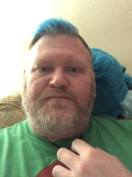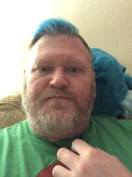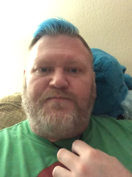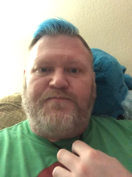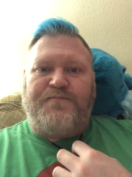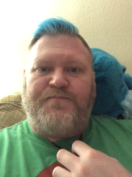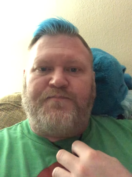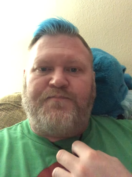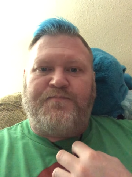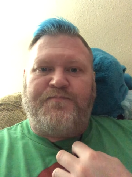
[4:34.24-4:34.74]

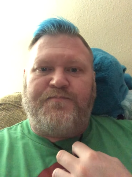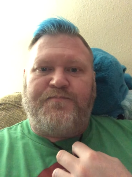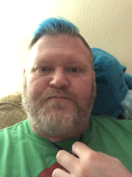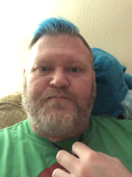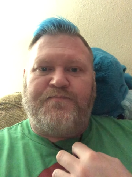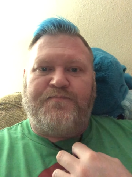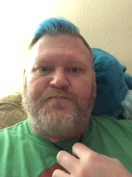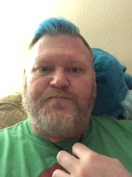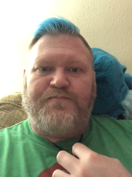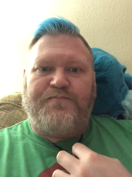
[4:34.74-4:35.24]

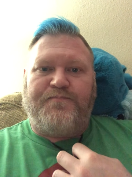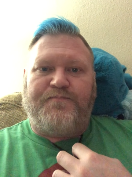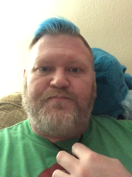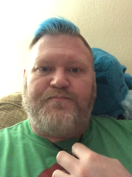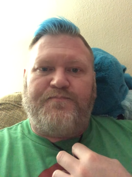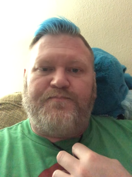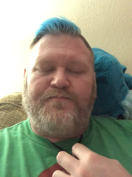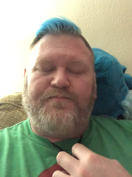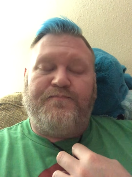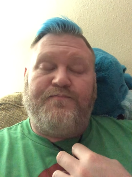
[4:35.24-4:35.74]

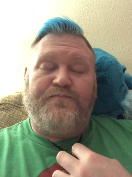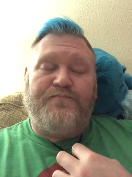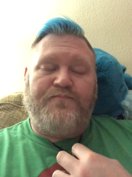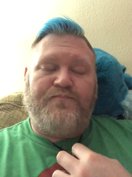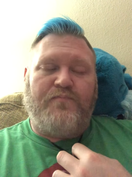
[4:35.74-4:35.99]
(no one is talking)